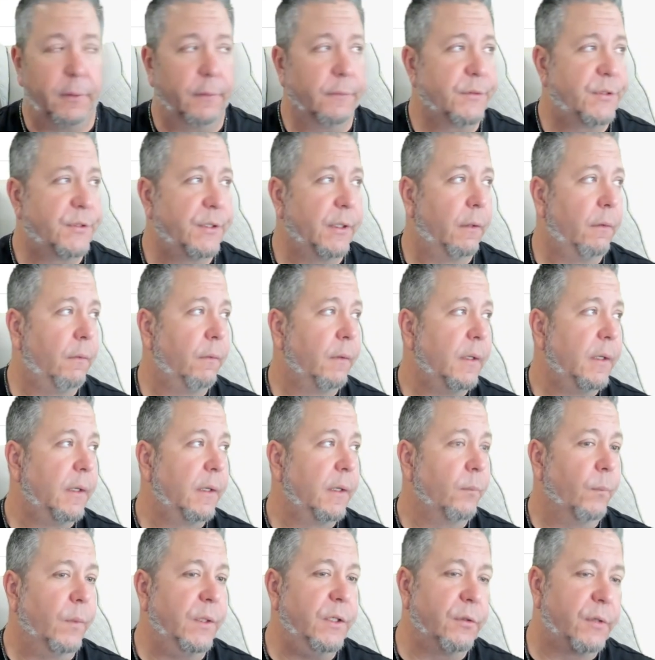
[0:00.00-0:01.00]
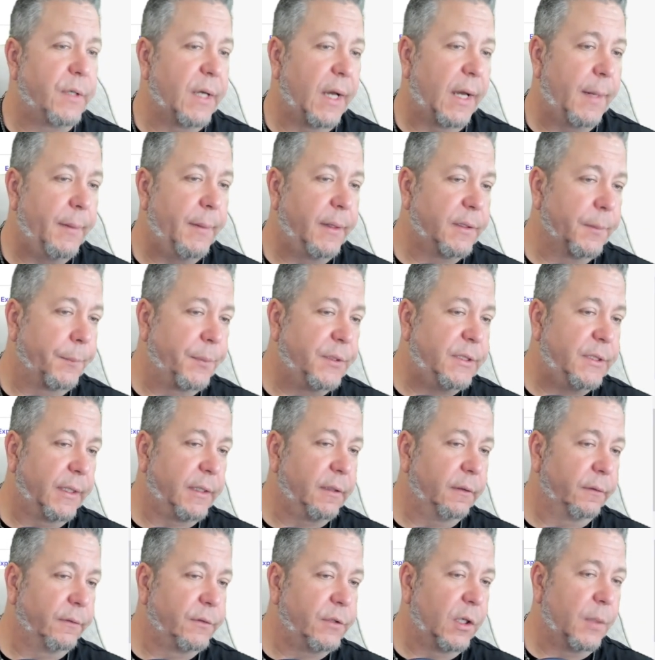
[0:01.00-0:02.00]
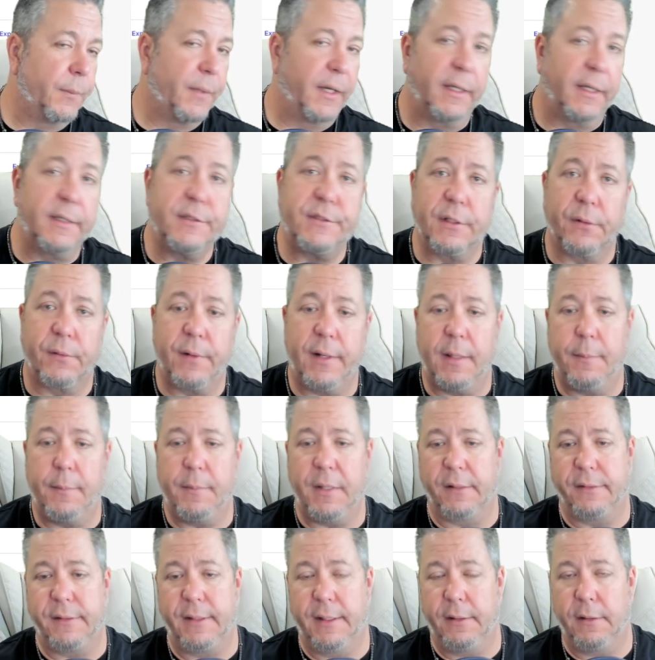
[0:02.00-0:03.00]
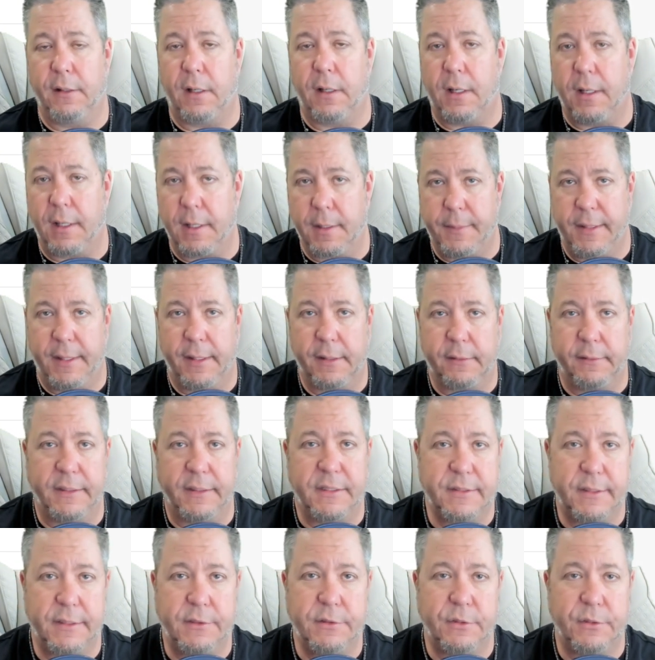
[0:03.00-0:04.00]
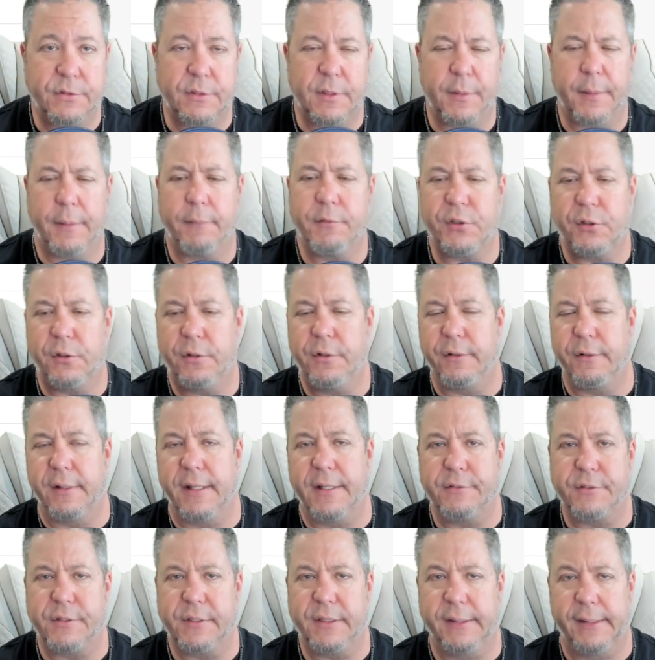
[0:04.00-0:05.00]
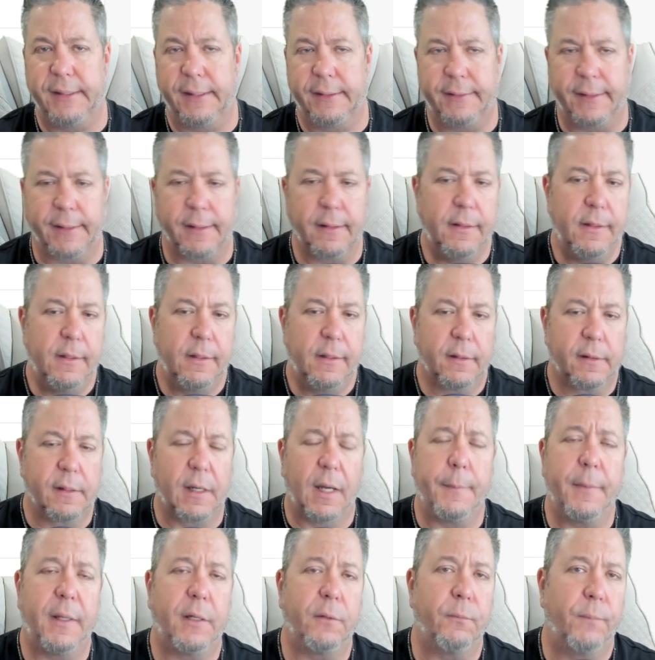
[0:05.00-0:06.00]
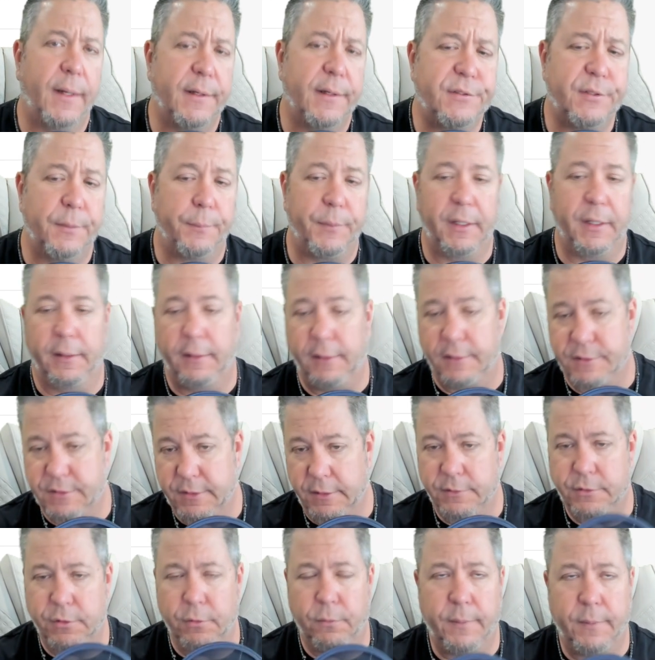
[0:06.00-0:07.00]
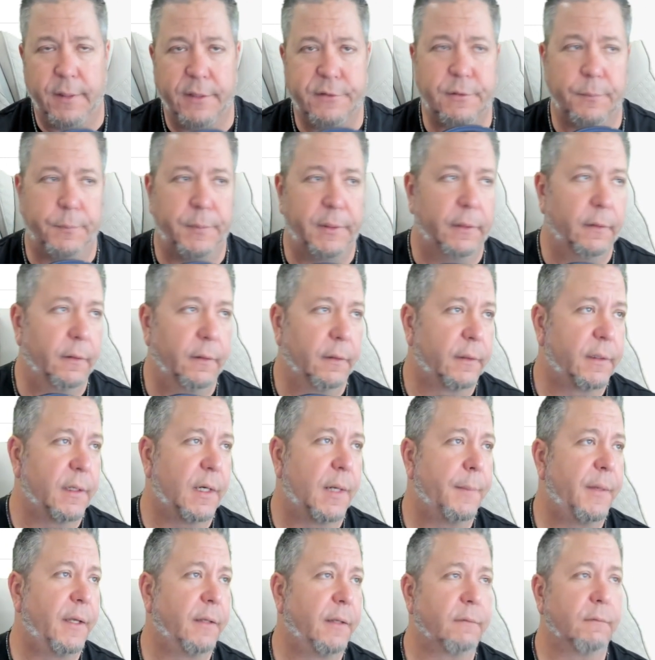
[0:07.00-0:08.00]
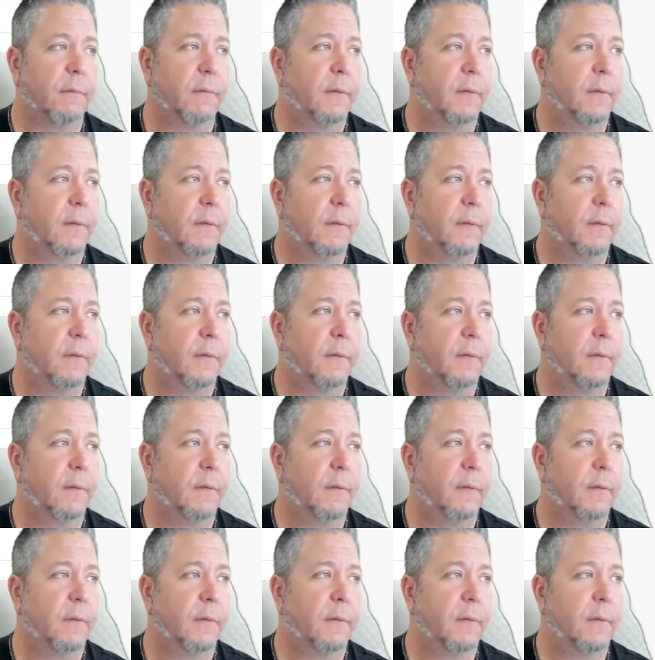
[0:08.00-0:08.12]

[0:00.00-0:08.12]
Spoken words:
So when you comment a particular term on Instagram, it then automatically sends you something. I'm sure you guys have seen that, like comment recipe, and it sends you a recipe, or comment